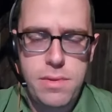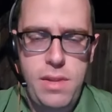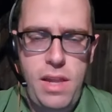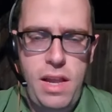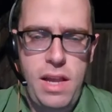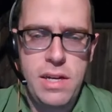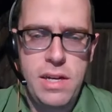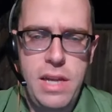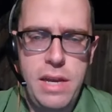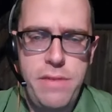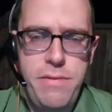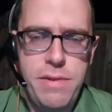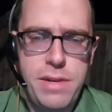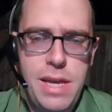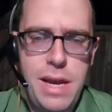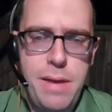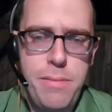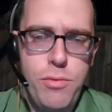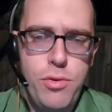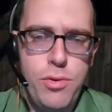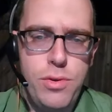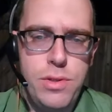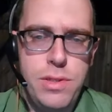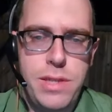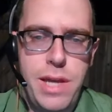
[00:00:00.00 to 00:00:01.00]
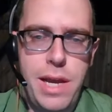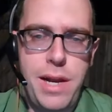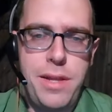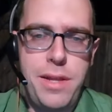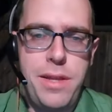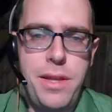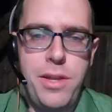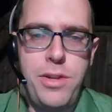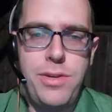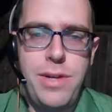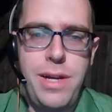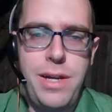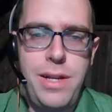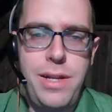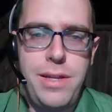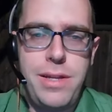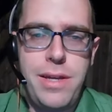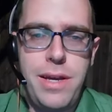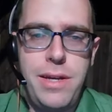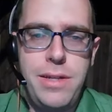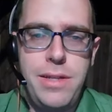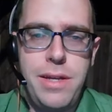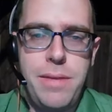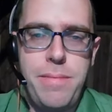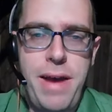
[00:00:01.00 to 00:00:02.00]
David Cameron stated that the United
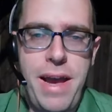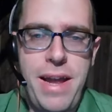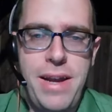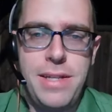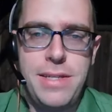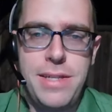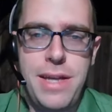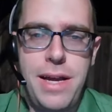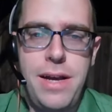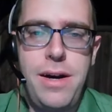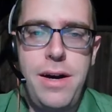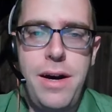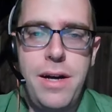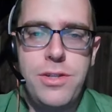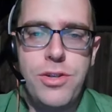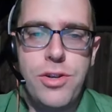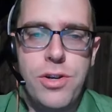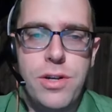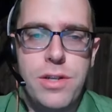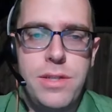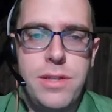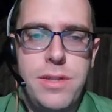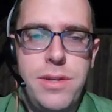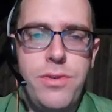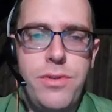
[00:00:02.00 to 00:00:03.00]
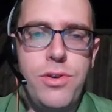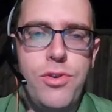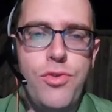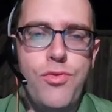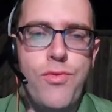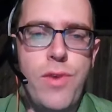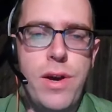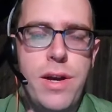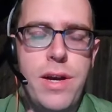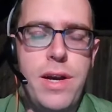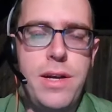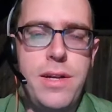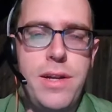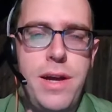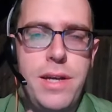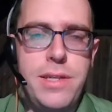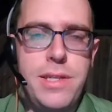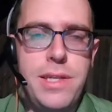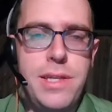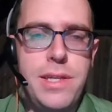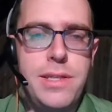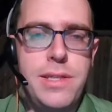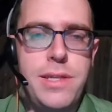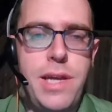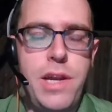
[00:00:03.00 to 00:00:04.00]
Kingdom and its allies are considering
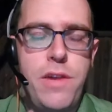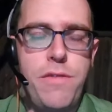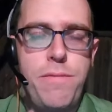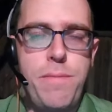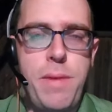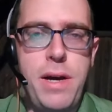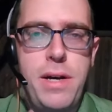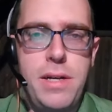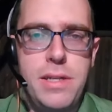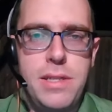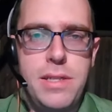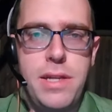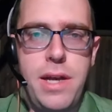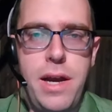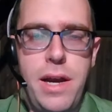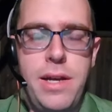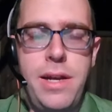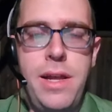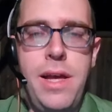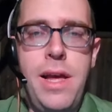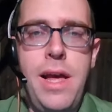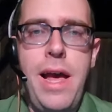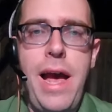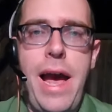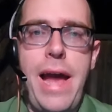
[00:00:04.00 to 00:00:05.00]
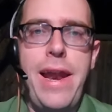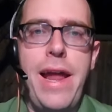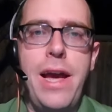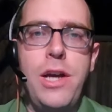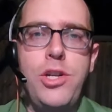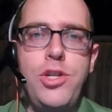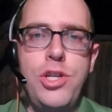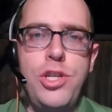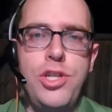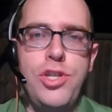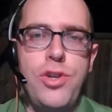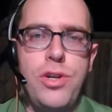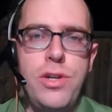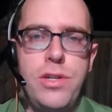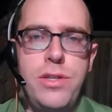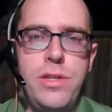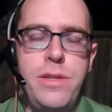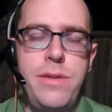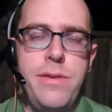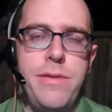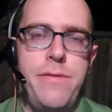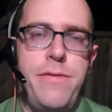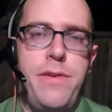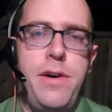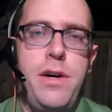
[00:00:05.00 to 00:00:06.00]
recognizing the state of Palestine and actually starting to
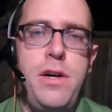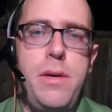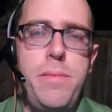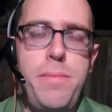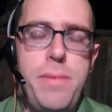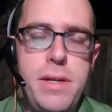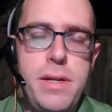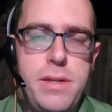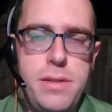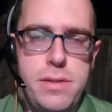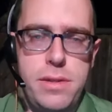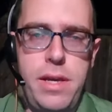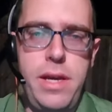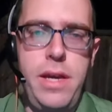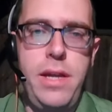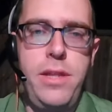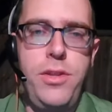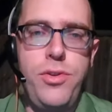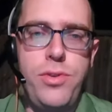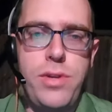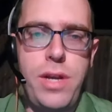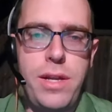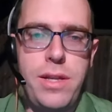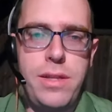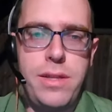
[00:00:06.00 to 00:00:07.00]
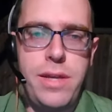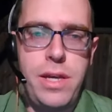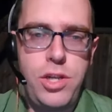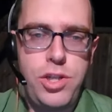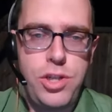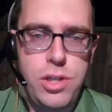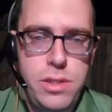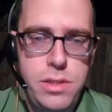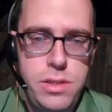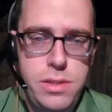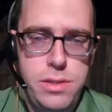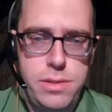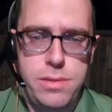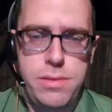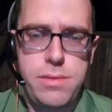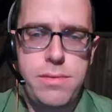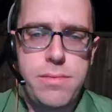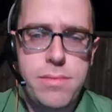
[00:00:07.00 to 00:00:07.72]
develop it in the United Nations